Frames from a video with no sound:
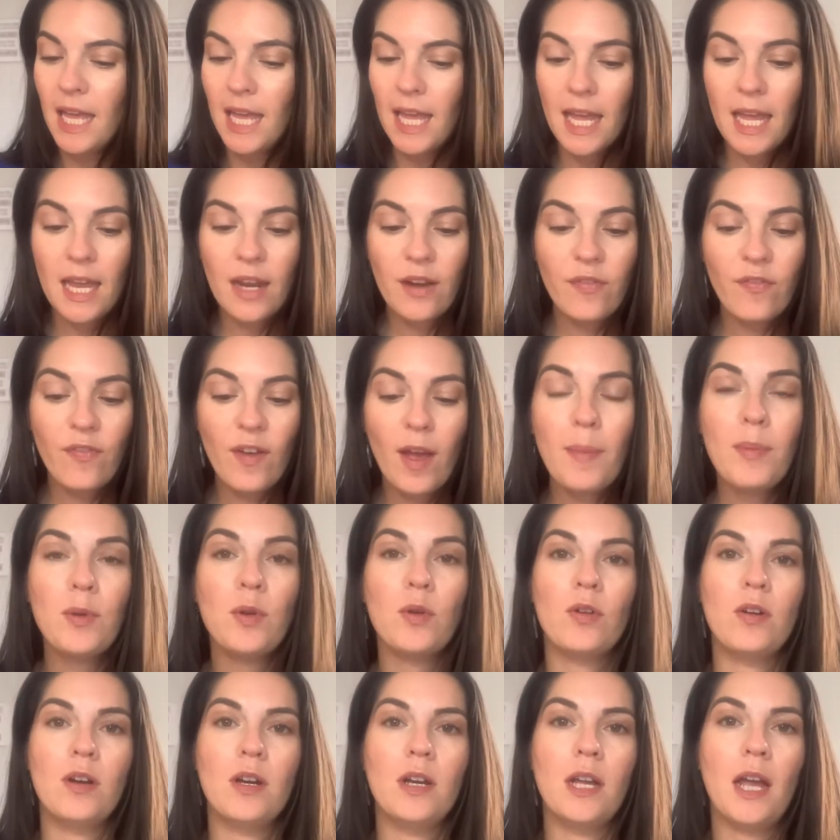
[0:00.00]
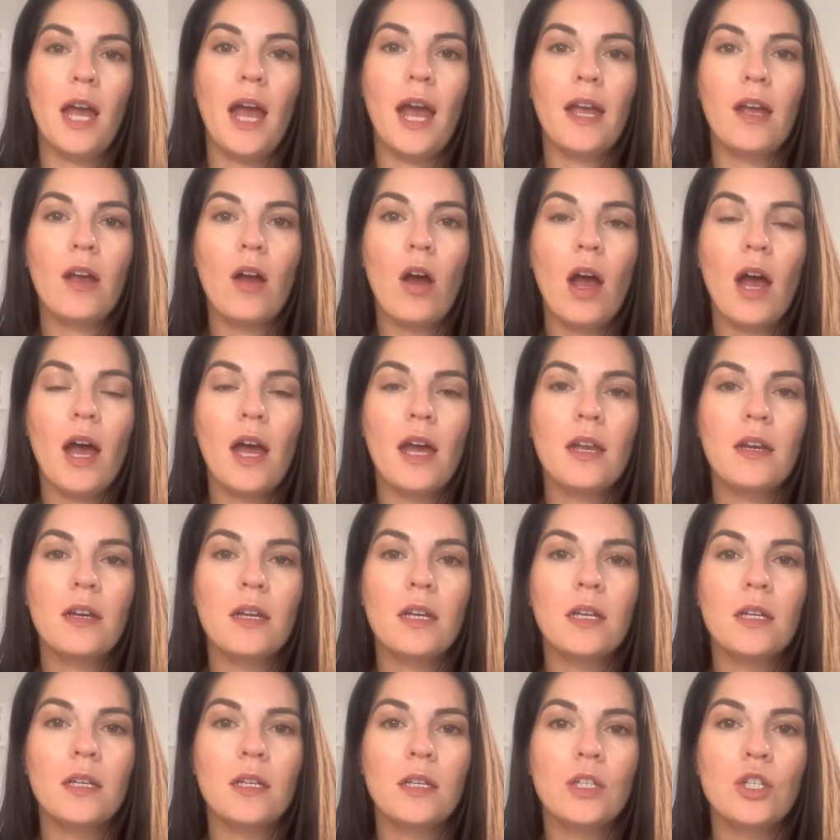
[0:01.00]
In February, I got
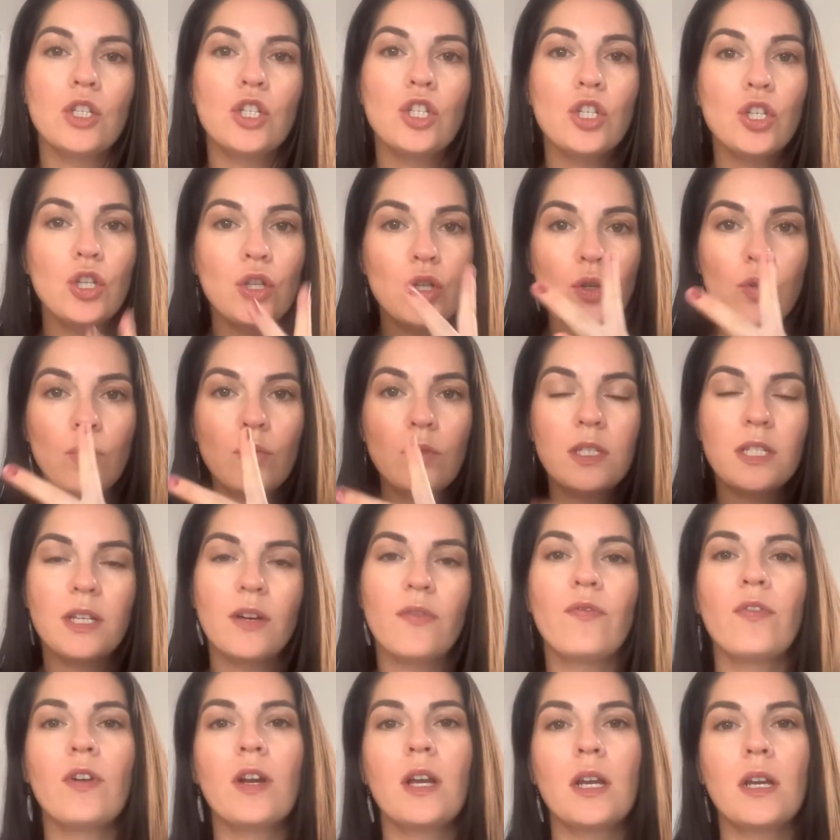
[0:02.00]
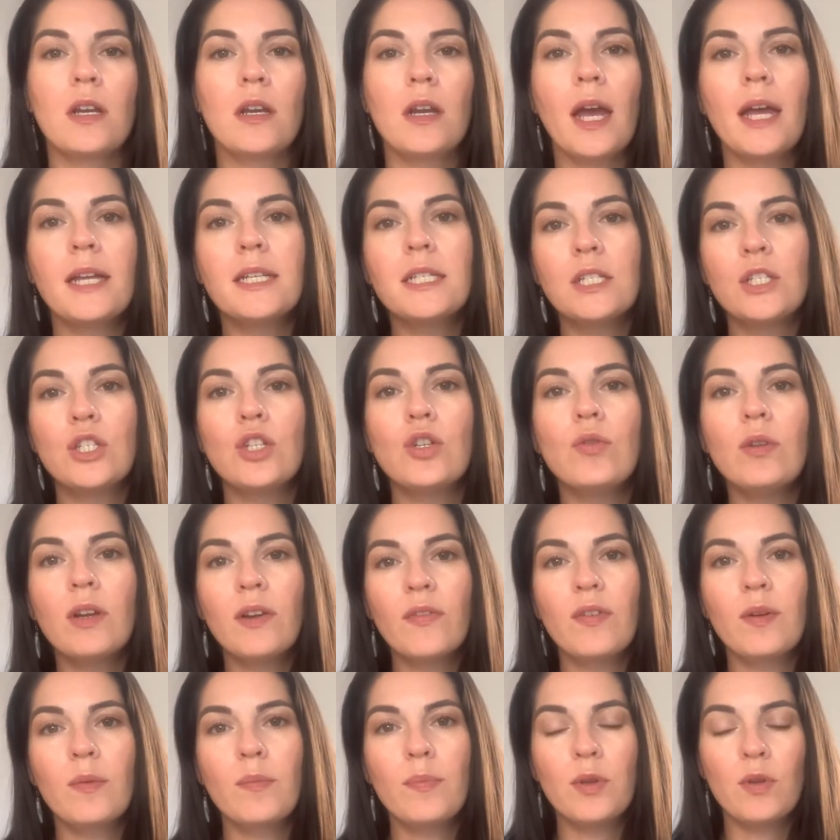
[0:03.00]
two different, I did two
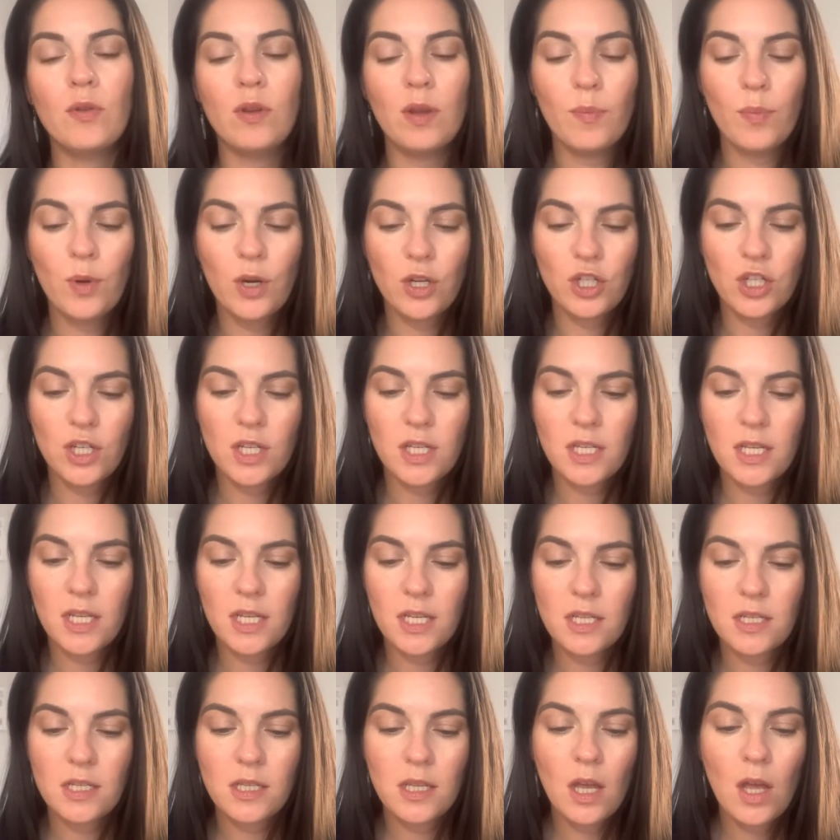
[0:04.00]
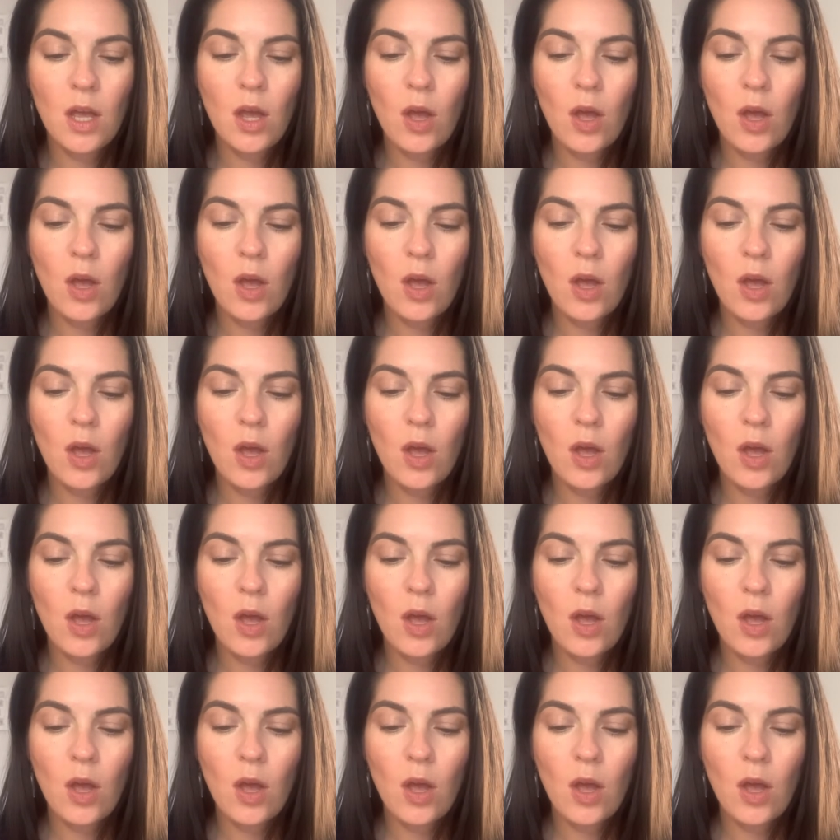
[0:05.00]
different beauty purchases.